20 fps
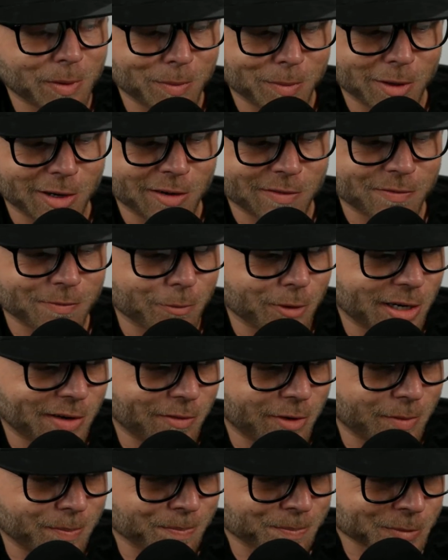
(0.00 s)
them off,
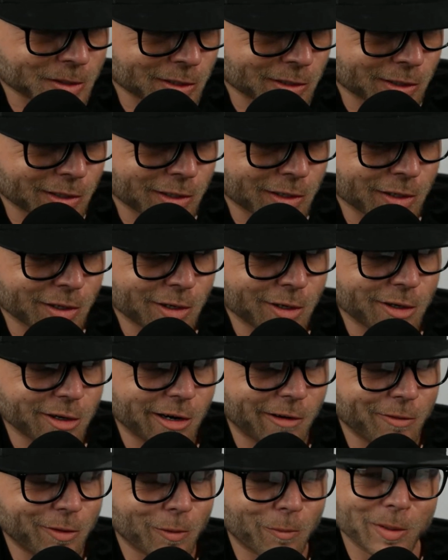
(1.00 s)
whatever,
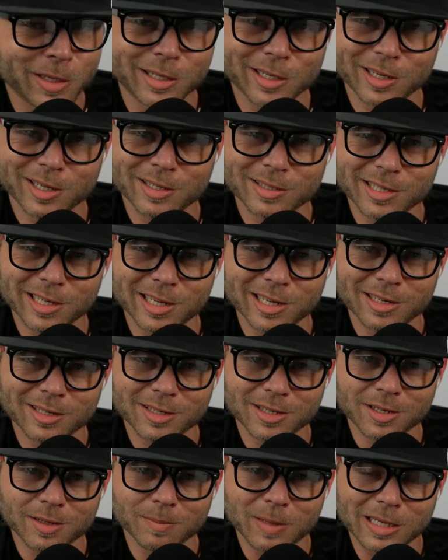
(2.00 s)
over the weekend, and
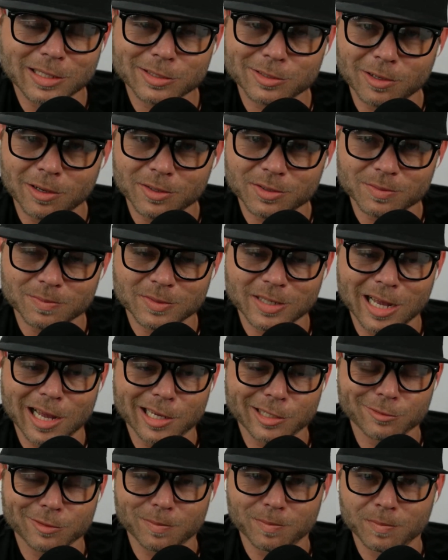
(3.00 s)
I saw some
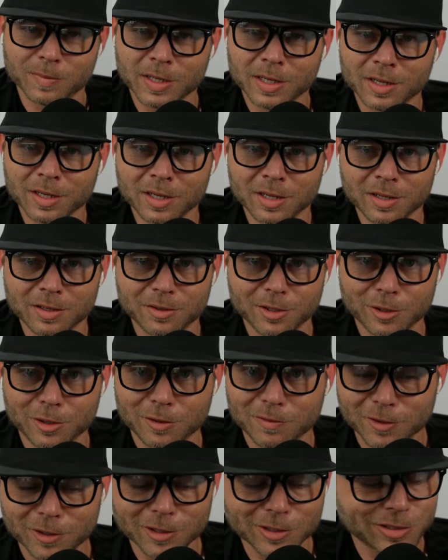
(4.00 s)
guys from the
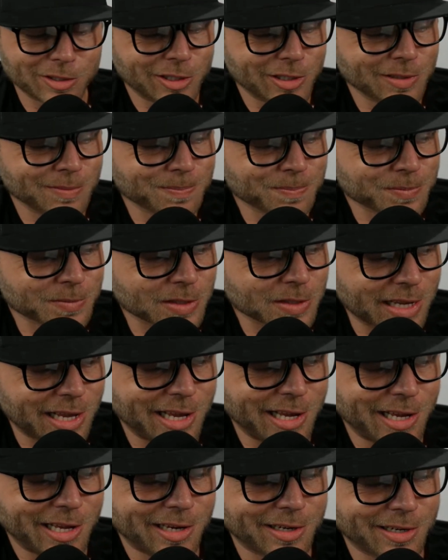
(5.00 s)
university,
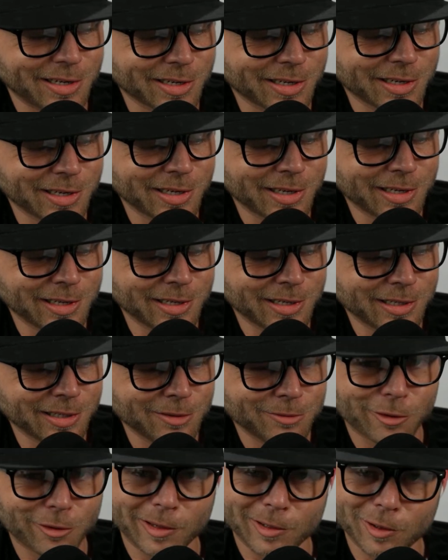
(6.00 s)
and
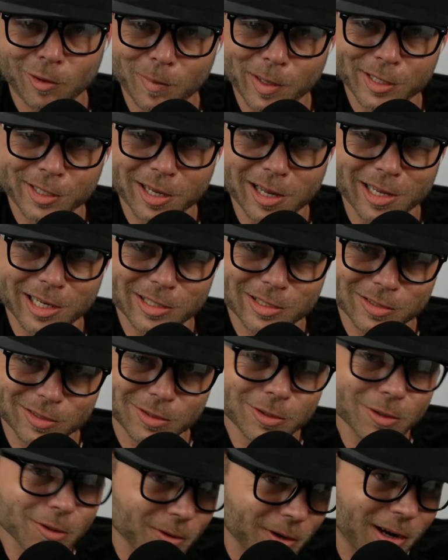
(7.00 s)
they're like, "Oh my God,
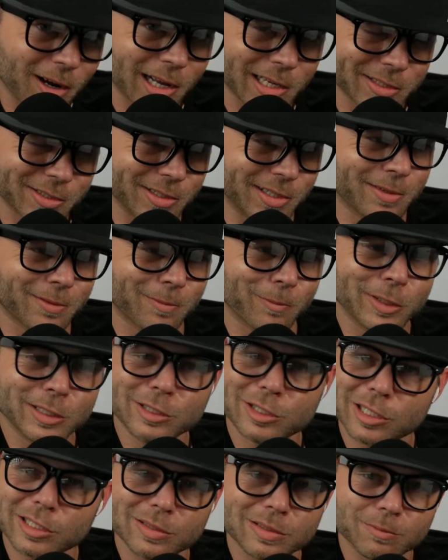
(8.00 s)
you're Asta. We
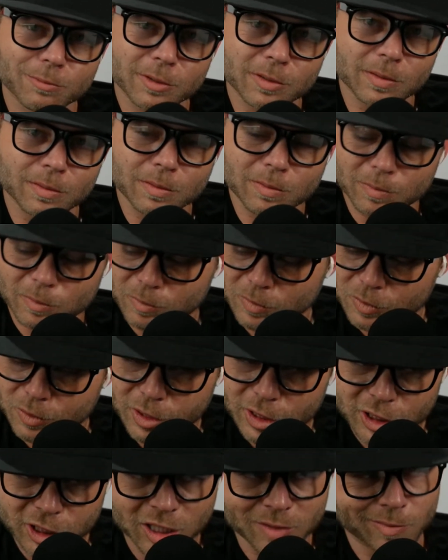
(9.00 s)
just were
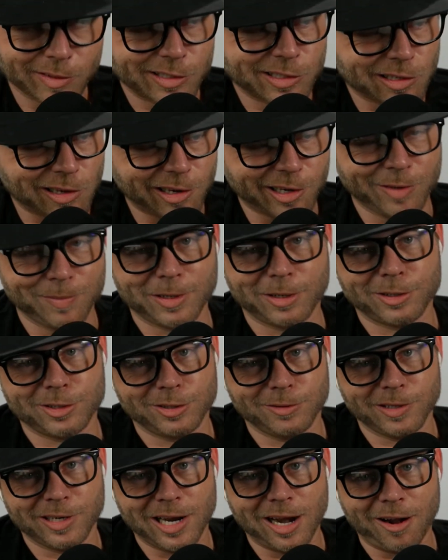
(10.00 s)
legitimately talking about
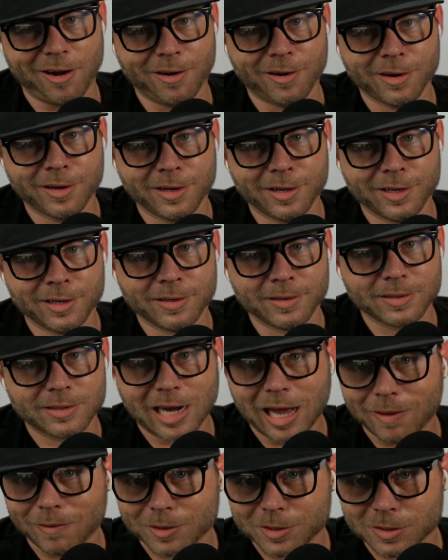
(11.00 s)
you at our
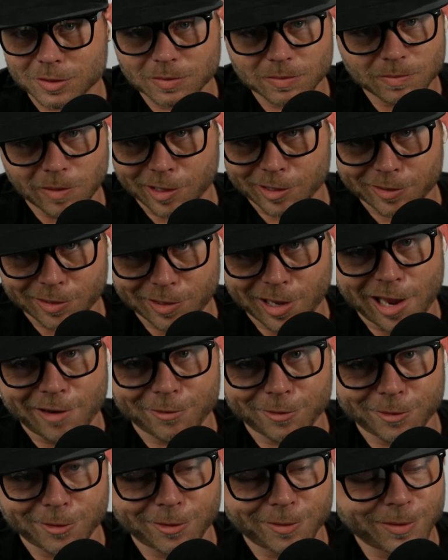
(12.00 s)
college, like
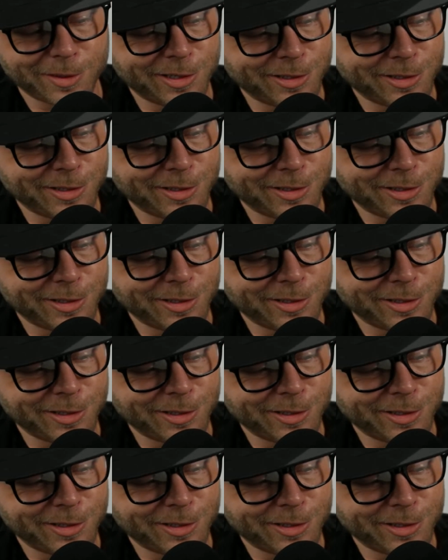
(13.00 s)
after